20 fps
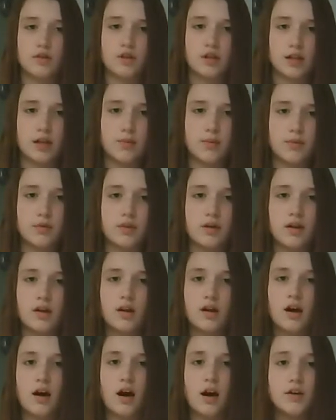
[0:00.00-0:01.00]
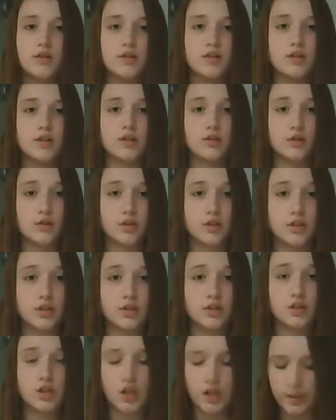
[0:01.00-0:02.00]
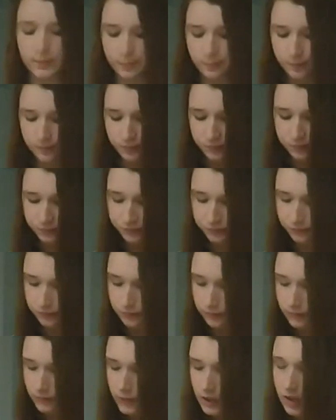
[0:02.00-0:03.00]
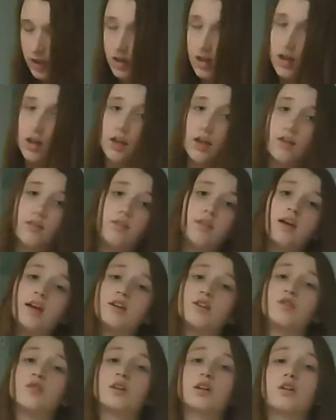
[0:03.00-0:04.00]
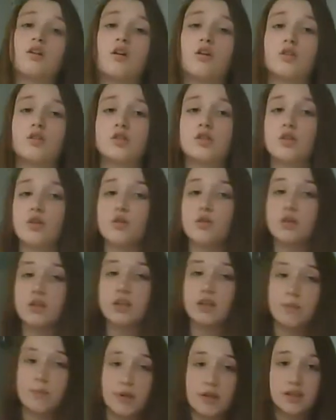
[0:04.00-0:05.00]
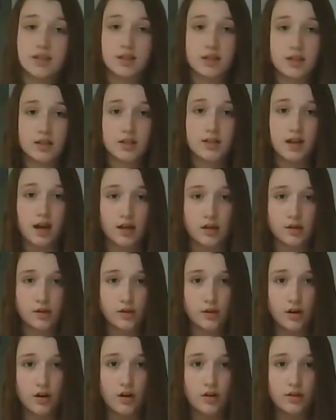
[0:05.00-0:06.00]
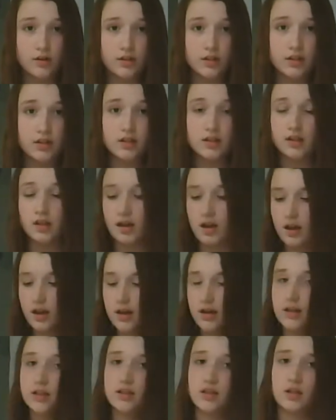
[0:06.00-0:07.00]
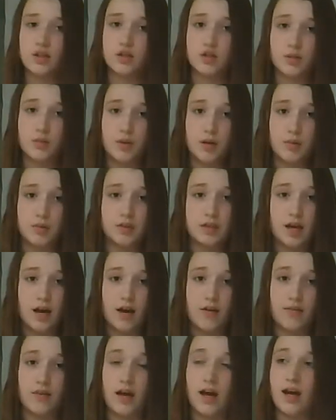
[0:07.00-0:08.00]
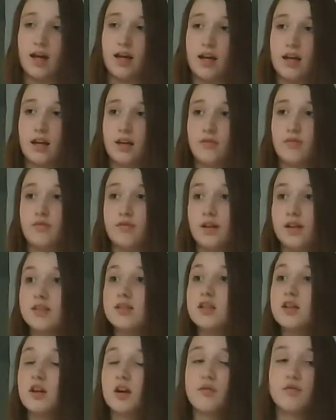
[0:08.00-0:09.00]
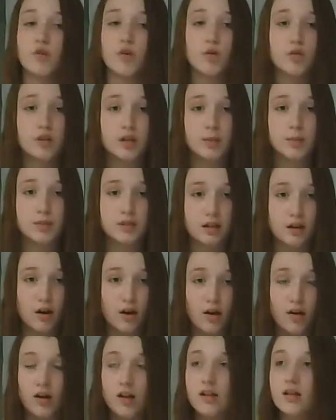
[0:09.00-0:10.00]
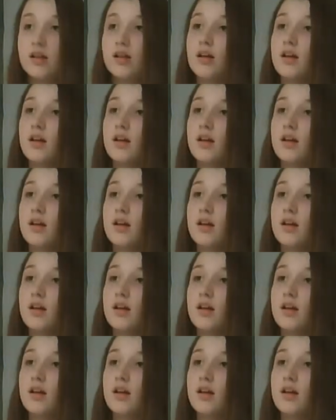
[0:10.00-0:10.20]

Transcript: clip underneath your horse's chin, then you can also clip it to the side of their halters, because they should be able to have that. And if, let's say, you have no clips at all